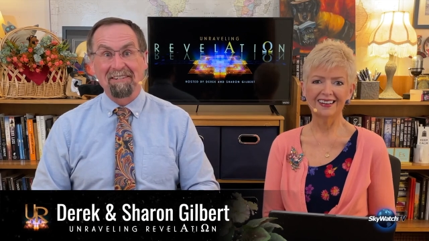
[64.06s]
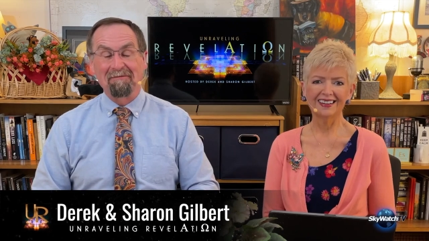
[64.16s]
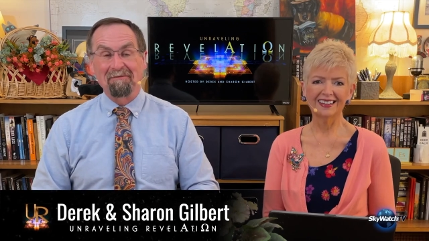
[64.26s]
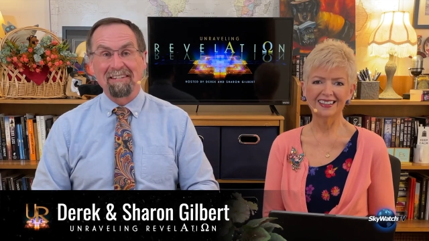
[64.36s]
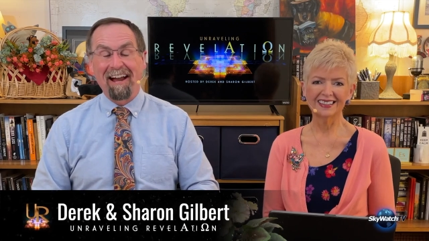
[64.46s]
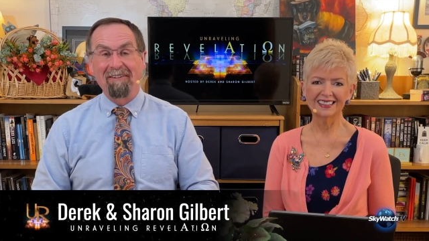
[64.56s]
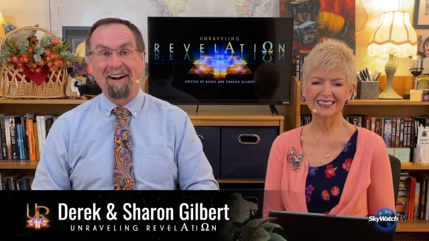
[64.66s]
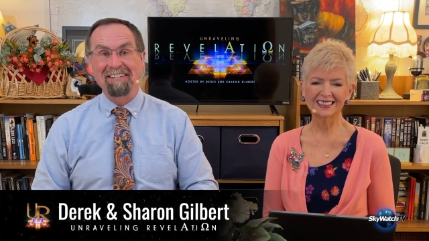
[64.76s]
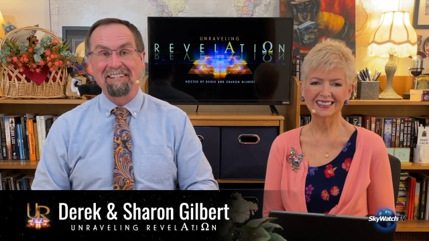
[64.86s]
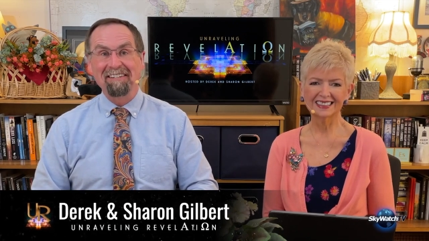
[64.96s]
Speaker 1: from
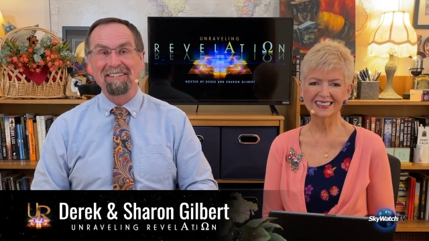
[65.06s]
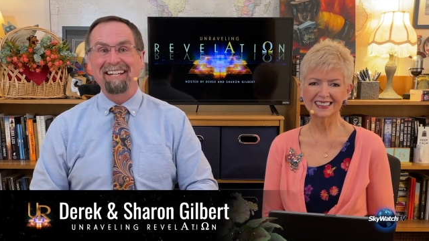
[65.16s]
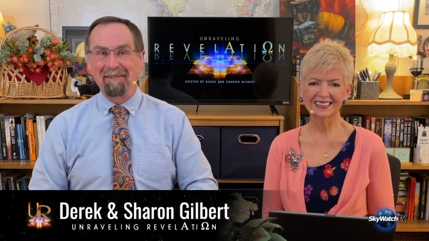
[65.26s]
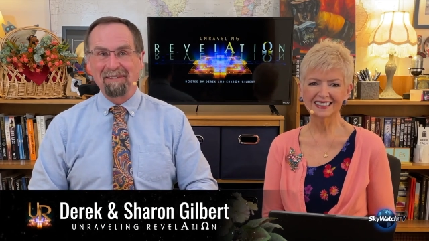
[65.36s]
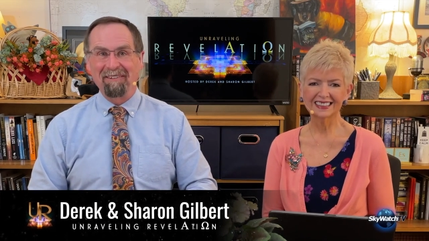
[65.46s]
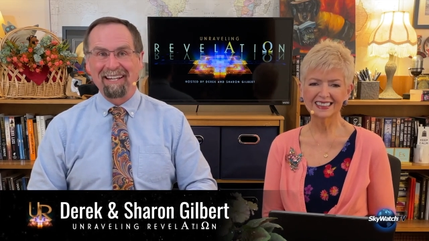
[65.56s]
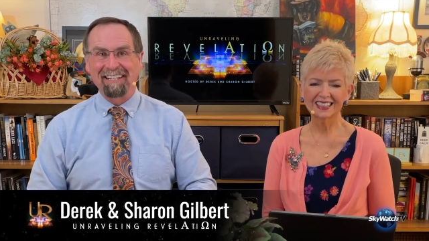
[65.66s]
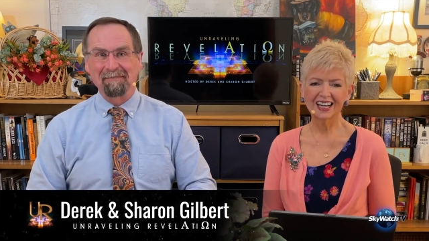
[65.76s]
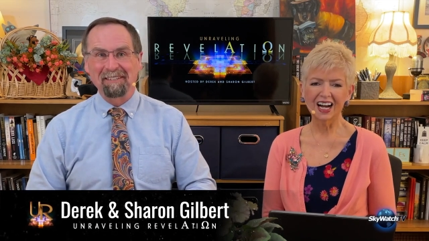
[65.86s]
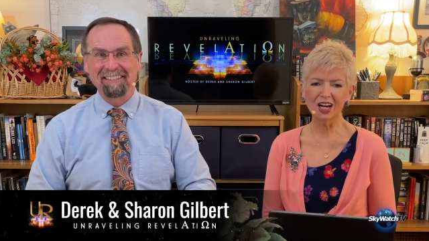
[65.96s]
Skywatch TV. I'm Derek
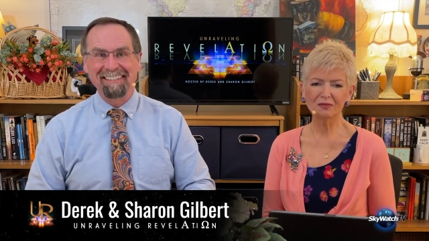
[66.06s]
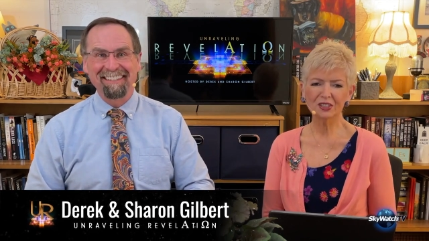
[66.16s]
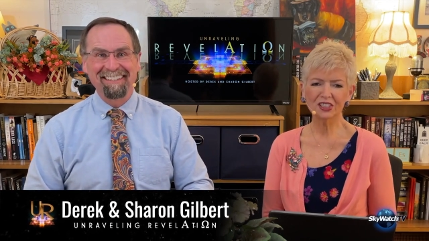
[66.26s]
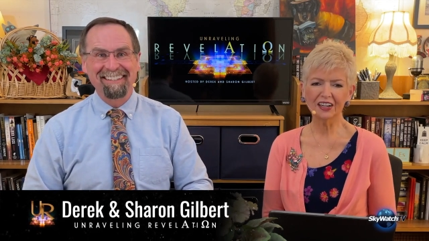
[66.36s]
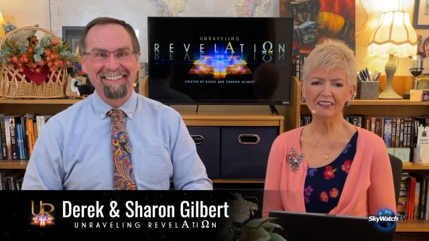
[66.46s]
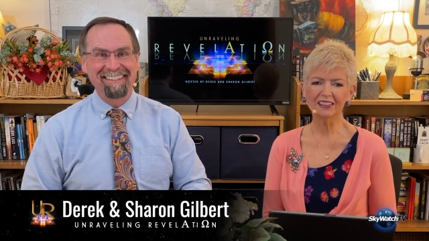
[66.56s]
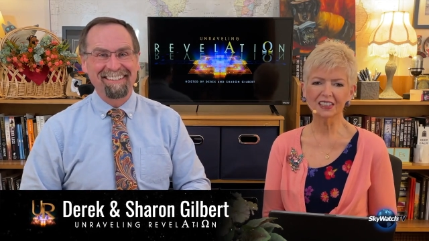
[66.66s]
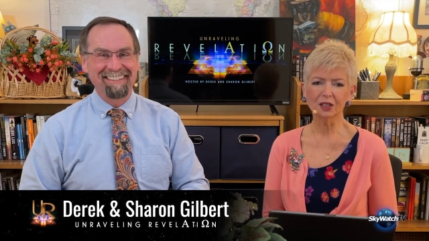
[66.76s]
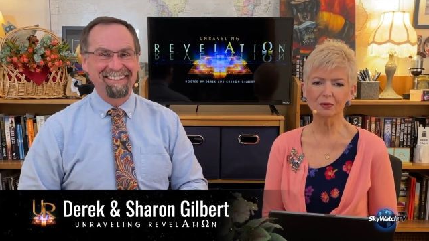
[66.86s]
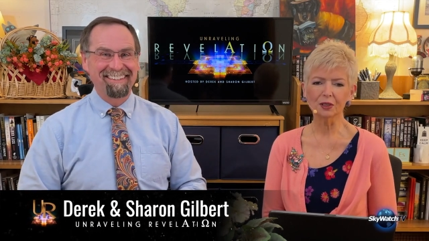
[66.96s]
Gilbert. I'm
Speaker 2: Sharon
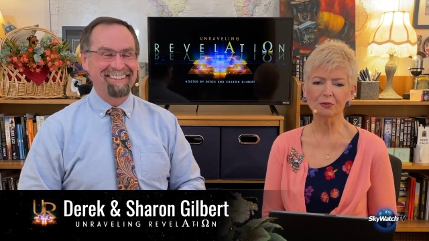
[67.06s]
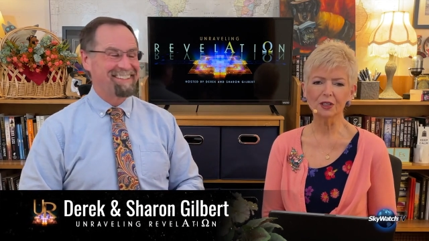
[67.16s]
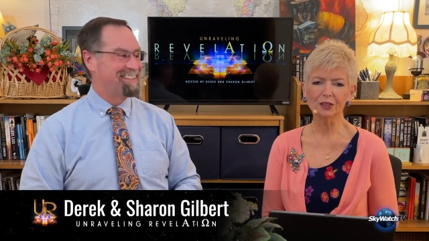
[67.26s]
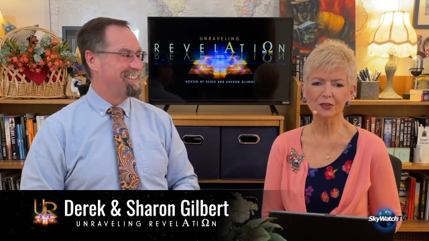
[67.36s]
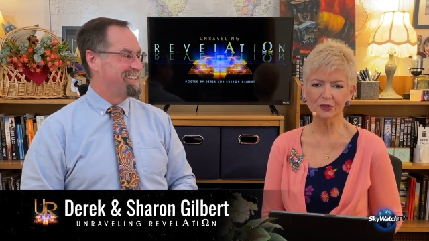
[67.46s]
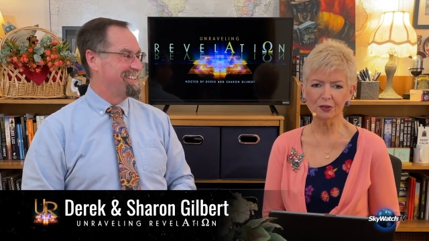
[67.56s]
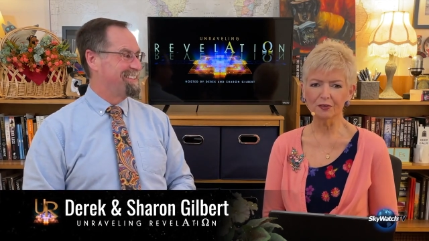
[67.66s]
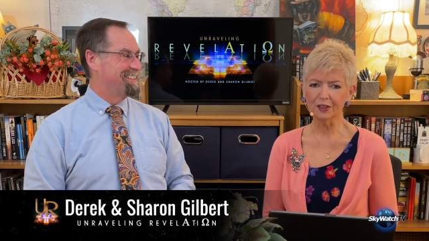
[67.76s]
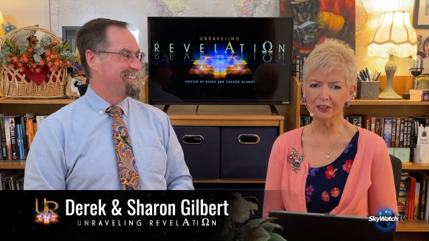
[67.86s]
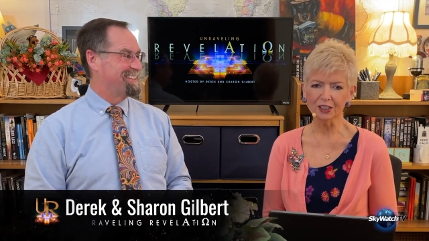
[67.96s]
Gilbert, and we are so
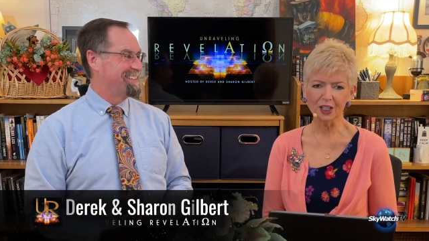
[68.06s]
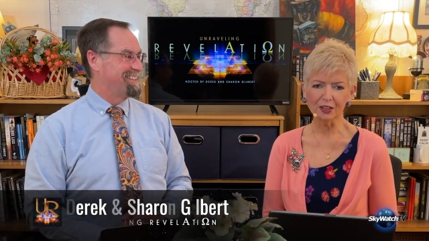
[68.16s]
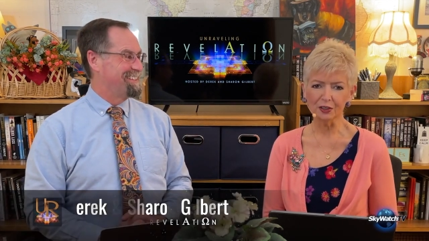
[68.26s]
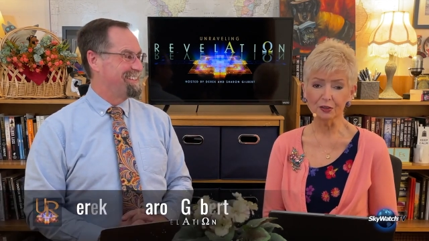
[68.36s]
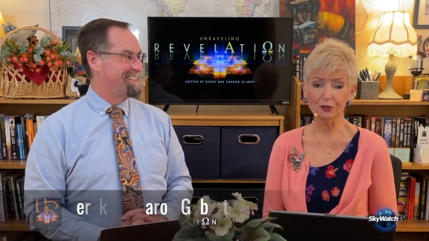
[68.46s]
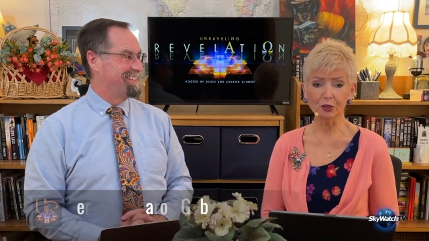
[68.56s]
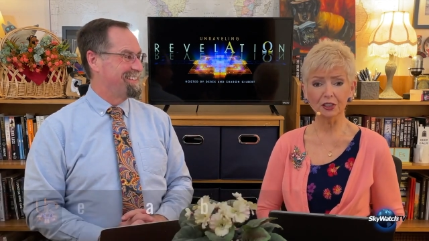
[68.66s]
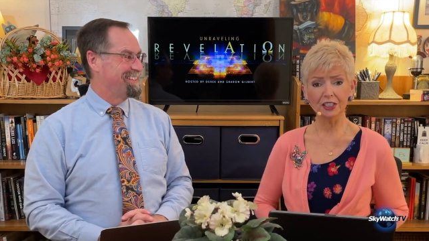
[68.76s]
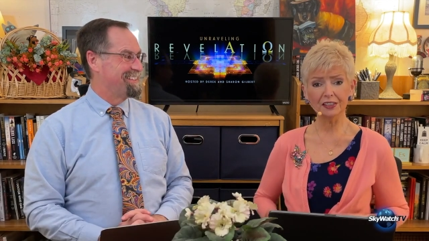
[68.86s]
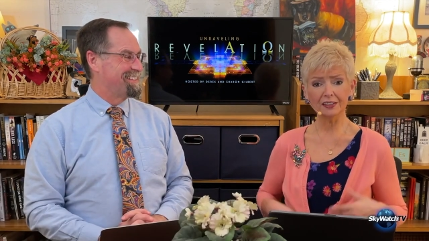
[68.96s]
very glad that you've
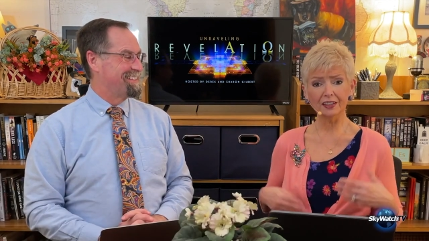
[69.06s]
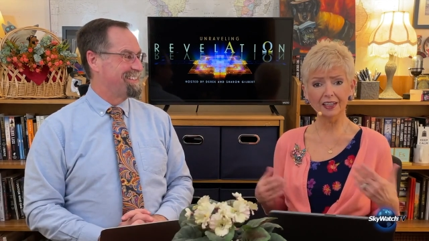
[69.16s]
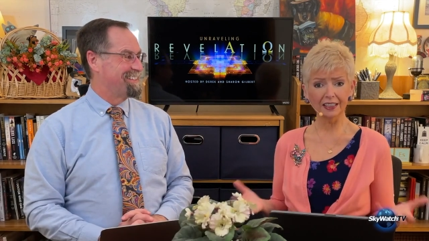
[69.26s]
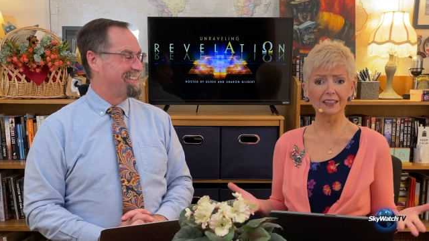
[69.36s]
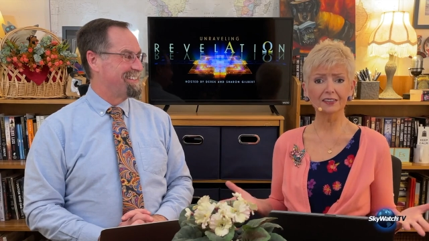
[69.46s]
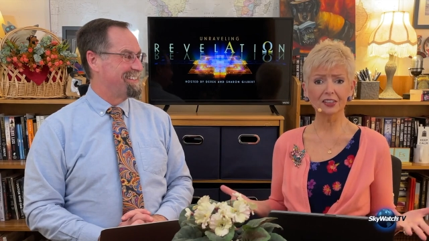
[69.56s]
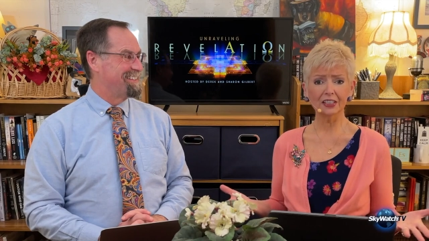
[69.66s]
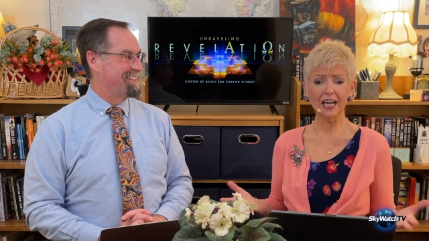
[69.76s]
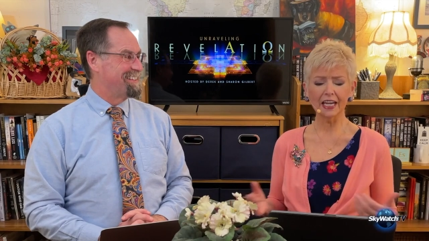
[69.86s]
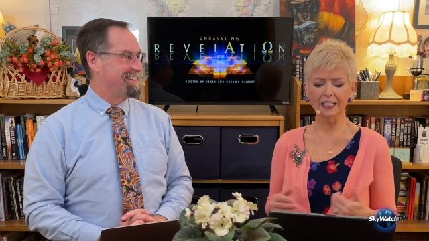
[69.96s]
joined us again
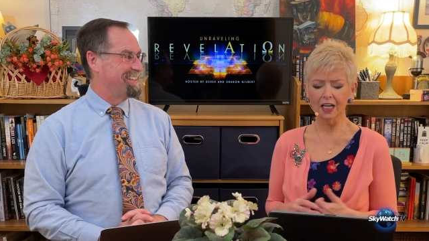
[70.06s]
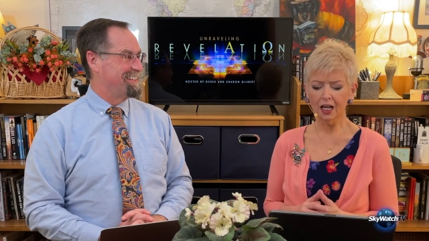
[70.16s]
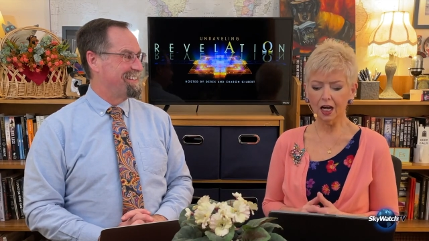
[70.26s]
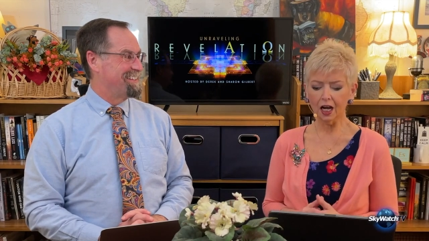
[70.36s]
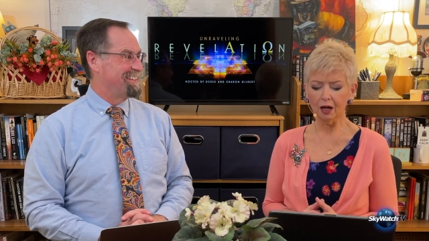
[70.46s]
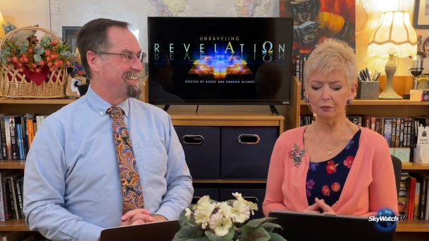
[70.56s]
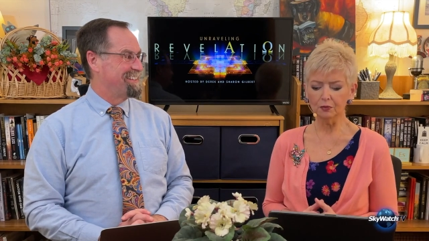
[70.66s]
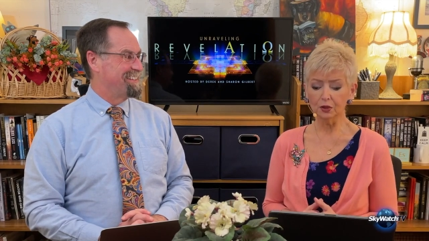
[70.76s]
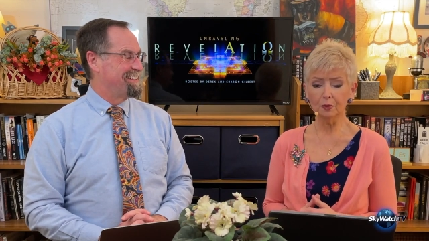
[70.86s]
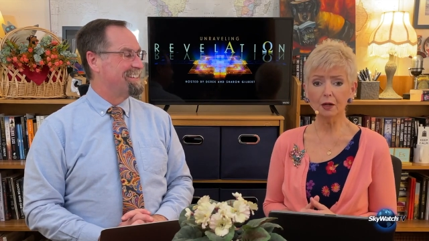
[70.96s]
today. Um,
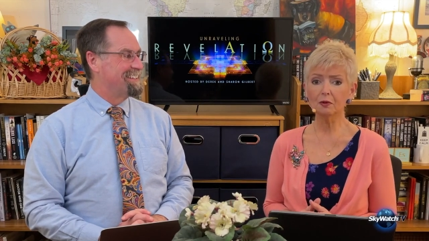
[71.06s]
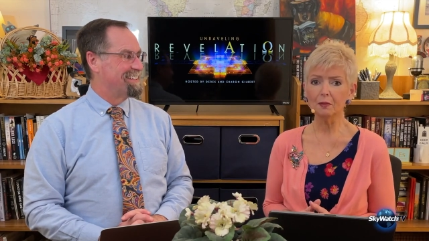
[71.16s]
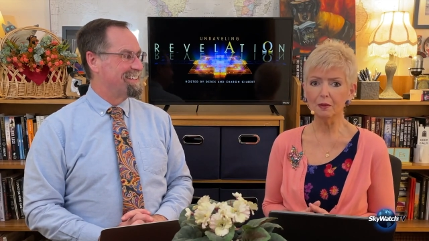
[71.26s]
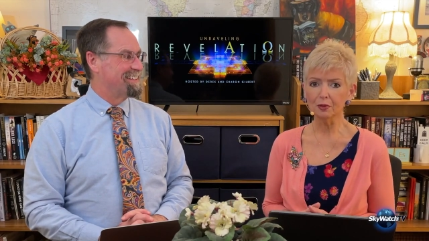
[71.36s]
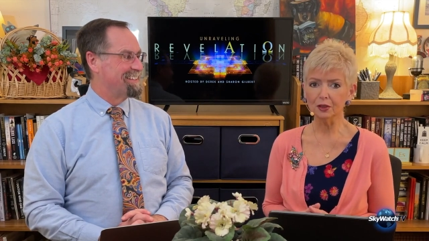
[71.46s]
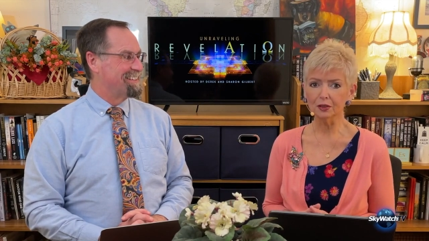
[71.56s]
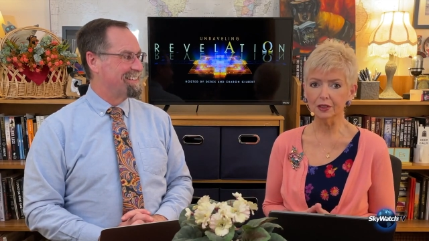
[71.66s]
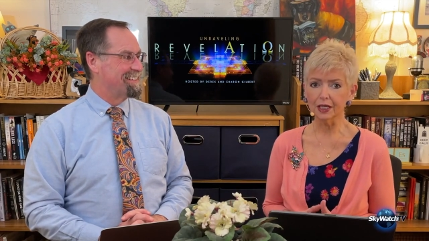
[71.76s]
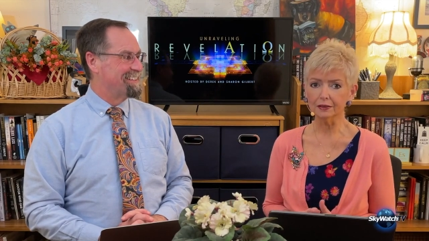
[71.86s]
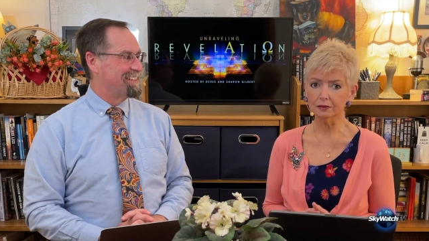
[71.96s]
you may remember that